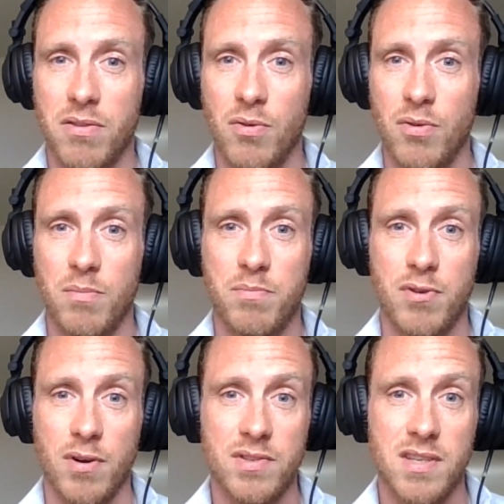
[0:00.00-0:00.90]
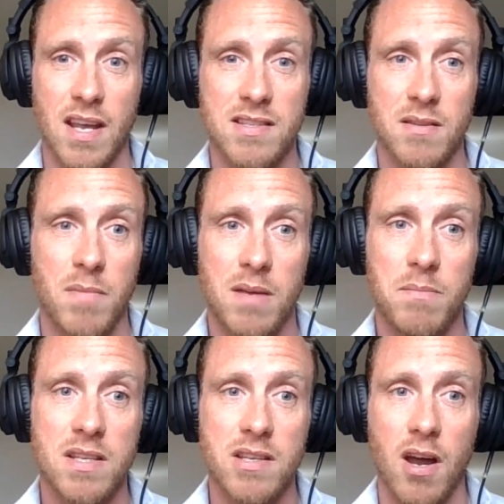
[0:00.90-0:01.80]
thought process, and maybe
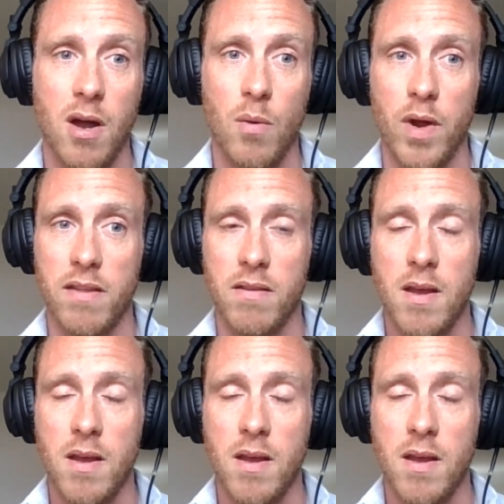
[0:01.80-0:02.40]
start with,